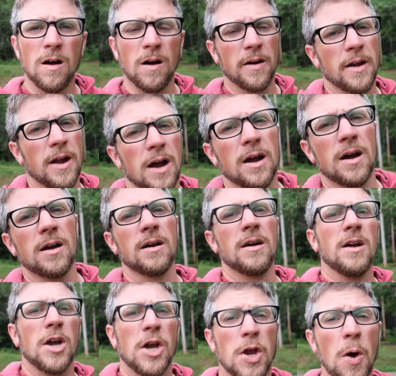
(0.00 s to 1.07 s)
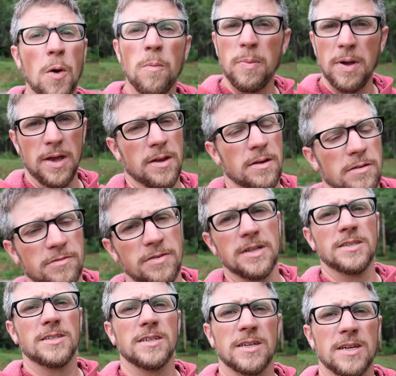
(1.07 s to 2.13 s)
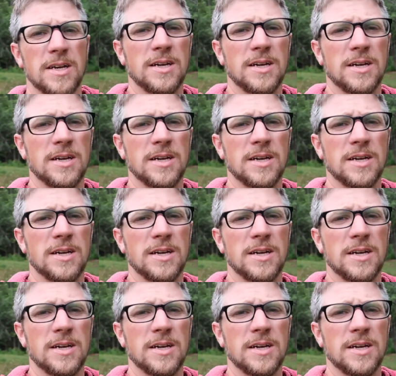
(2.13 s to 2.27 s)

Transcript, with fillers: on our goat panel fencing.